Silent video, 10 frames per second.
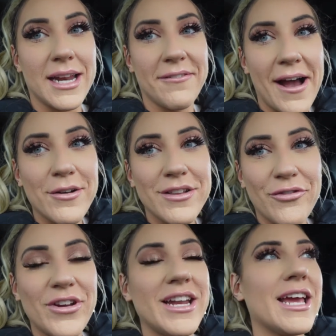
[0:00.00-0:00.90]
If I was
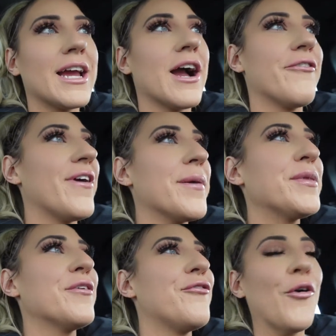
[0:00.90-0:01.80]
feeding a
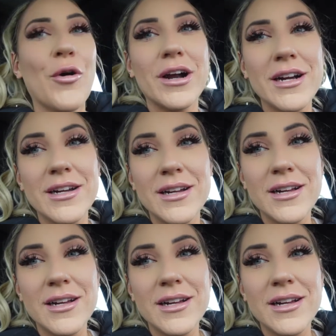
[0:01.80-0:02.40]
family of four,